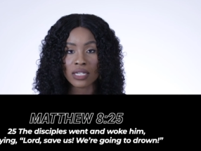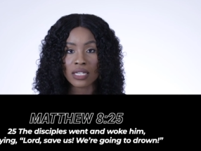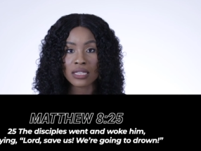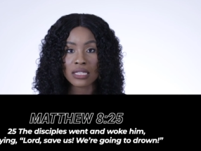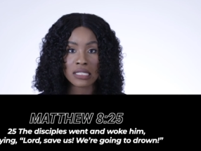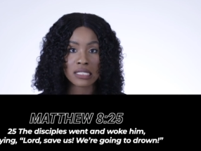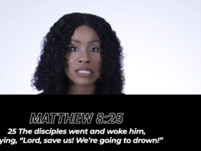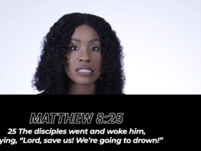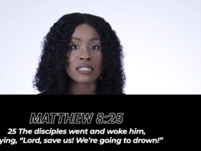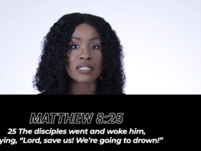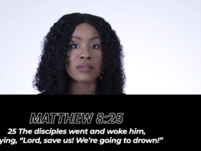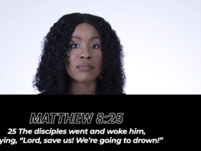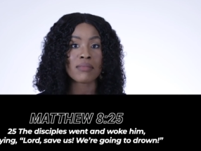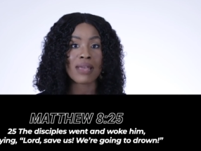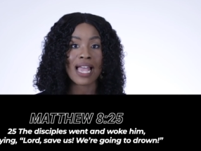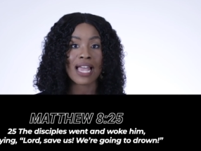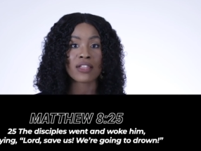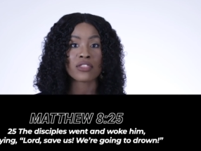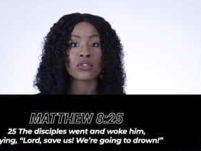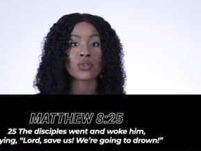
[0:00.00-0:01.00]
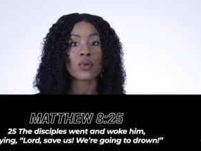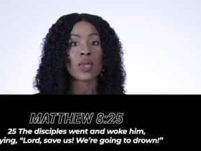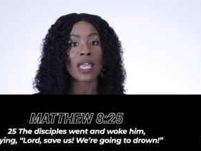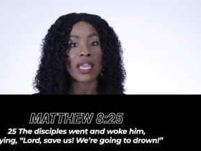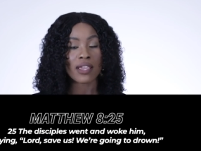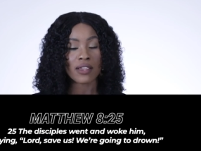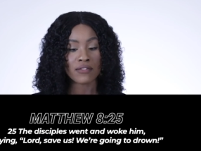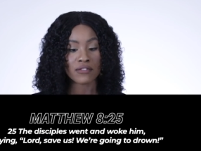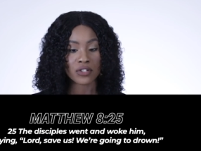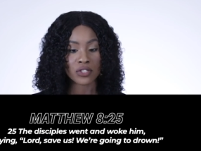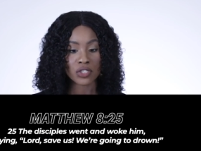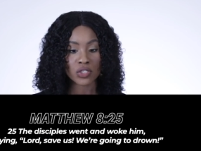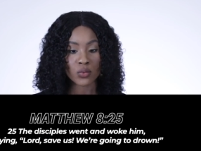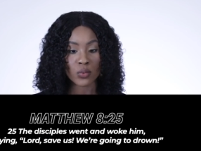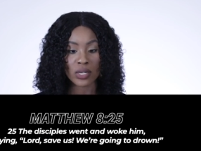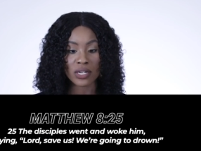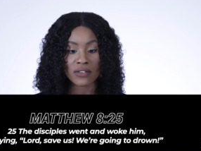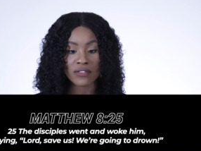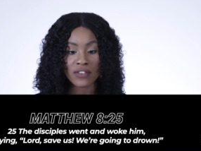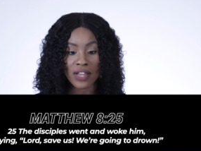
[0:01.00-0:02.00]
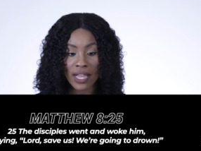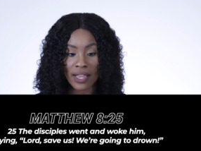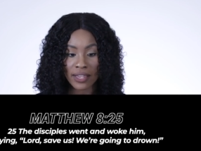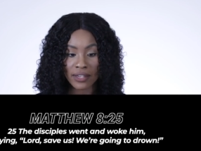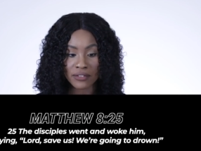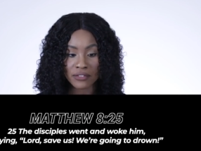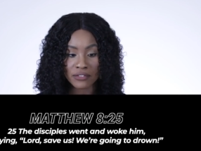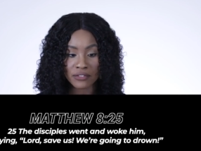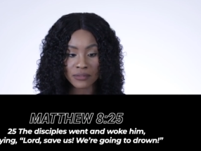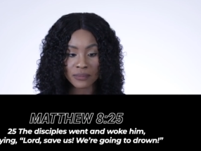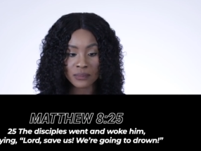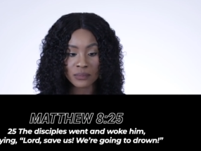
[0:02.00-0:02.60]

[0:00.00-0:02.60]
And this is in Matthew 8, verse 25.